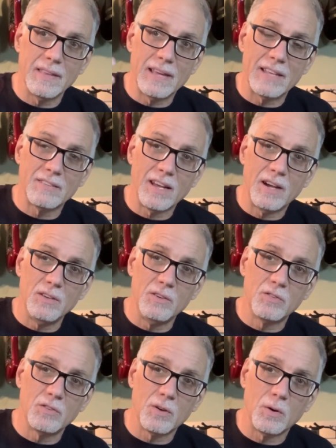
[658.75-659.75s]
That's how you
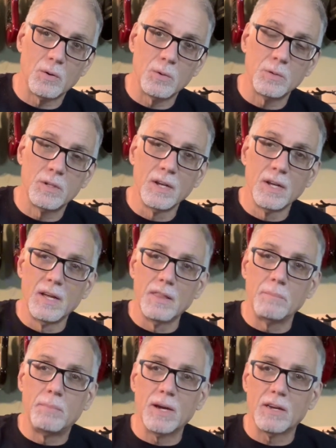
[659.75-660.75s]
should hold the
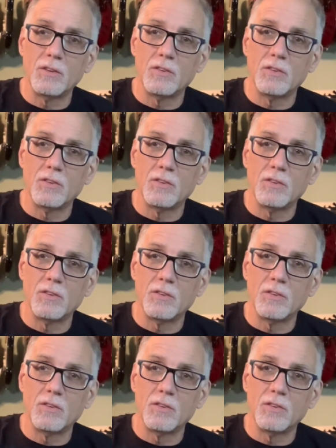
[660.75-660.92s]
pick. You